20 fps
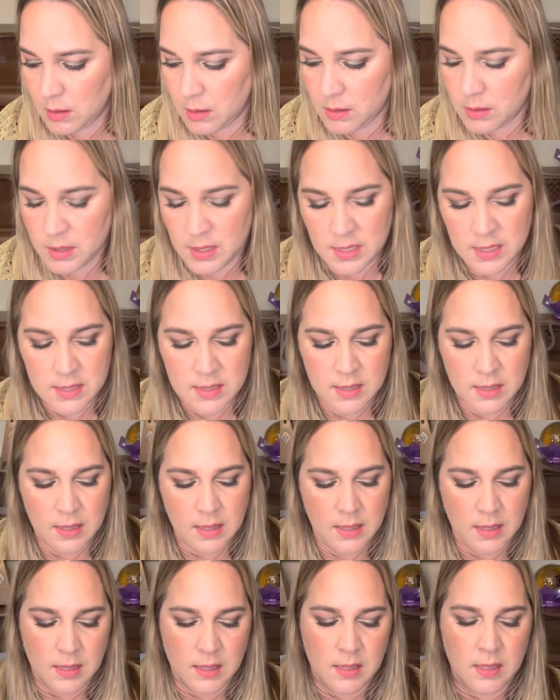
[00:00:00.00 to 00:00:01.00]
This
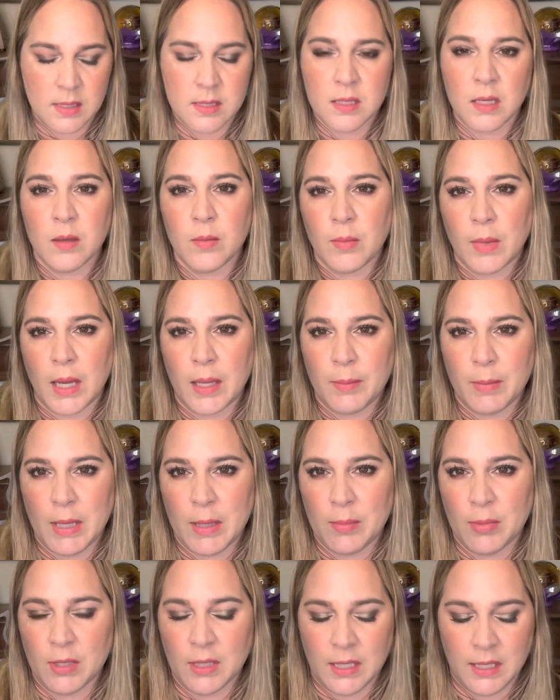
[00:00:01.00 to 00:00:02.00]
is my
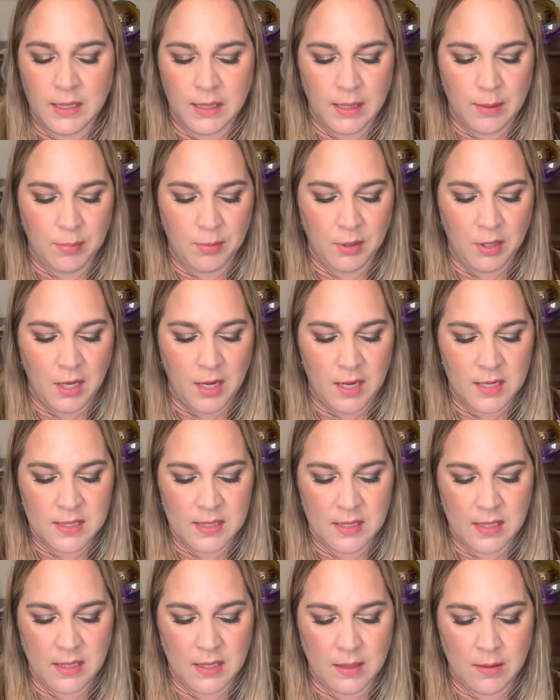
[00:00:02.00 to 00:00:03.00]
Maybelline Lip Gloss
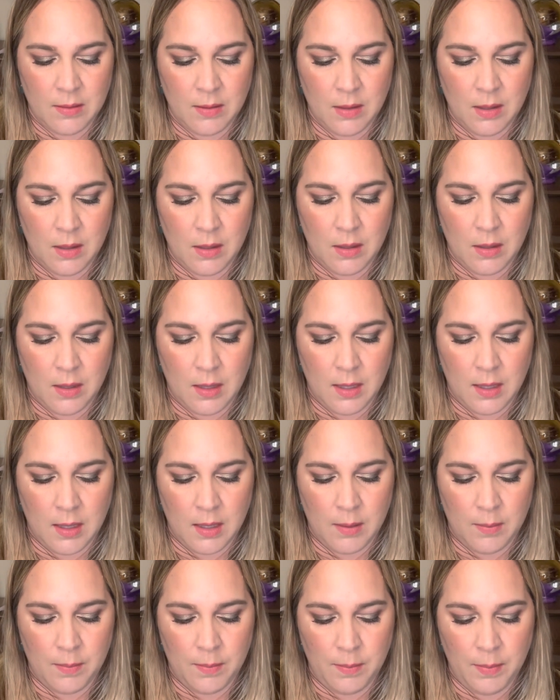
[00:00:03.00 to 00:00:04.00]
in
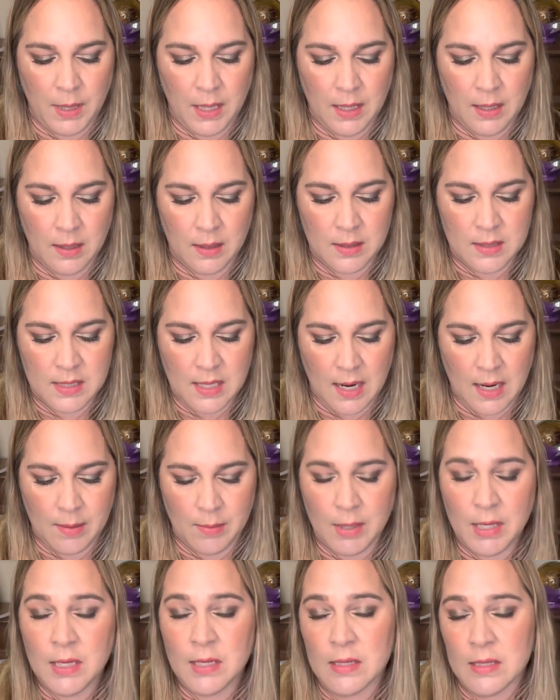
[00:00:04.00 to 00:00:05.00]
Pink
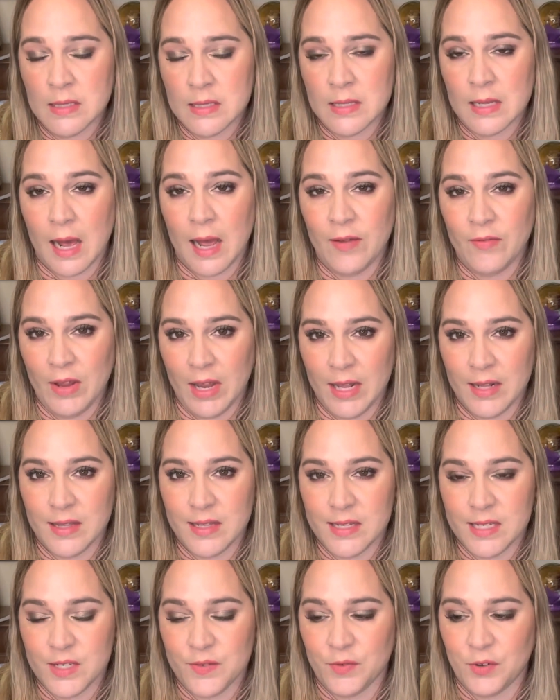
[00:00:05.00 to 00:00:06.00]
Diamonds. I've had
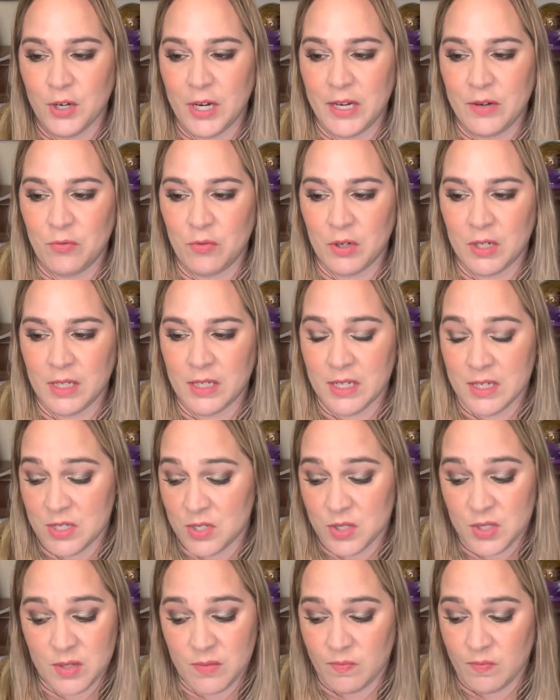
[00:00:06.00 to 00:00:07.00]
this for a really, this
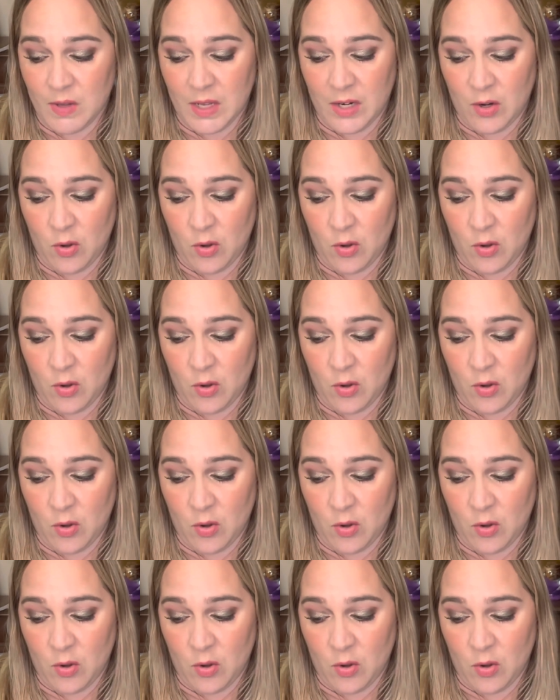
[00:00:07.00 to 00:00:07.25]
is an